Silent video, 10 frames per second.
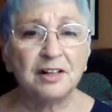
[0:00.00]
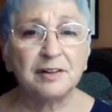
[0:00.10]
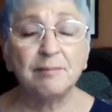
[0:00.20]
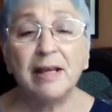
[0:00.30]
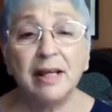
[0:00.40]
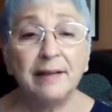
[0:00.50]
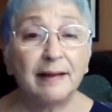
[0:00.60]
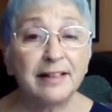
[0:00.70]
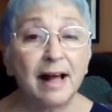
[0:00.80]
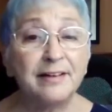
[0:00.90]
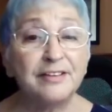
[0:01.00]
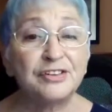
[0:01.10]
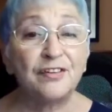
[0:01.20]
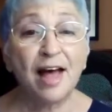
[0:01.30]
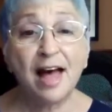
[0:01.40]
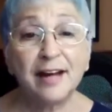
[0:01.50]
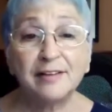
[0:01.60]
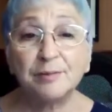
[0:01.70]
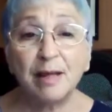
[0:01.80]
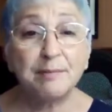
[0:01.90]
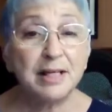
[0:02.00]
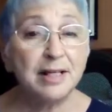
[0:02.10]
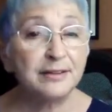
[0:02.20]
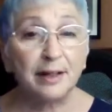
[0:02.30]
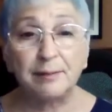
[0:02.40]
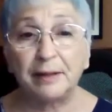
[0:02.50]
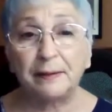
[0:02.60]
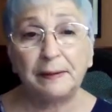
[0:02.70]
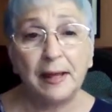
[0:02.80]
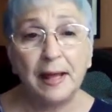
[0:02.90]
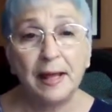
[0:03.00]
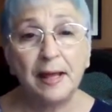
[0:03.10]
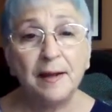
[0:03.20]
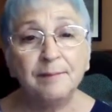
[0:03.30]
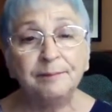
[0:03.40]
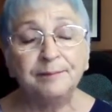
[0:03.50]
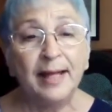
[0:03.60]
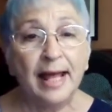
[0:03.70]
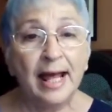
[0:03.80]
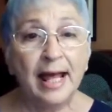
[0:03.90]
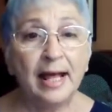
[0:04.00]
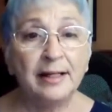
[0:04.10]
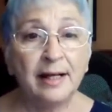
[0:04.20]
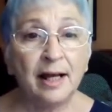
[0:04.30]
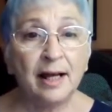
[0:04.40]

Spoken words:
I said, maybe enchiladas, maybe it's going to be the day. And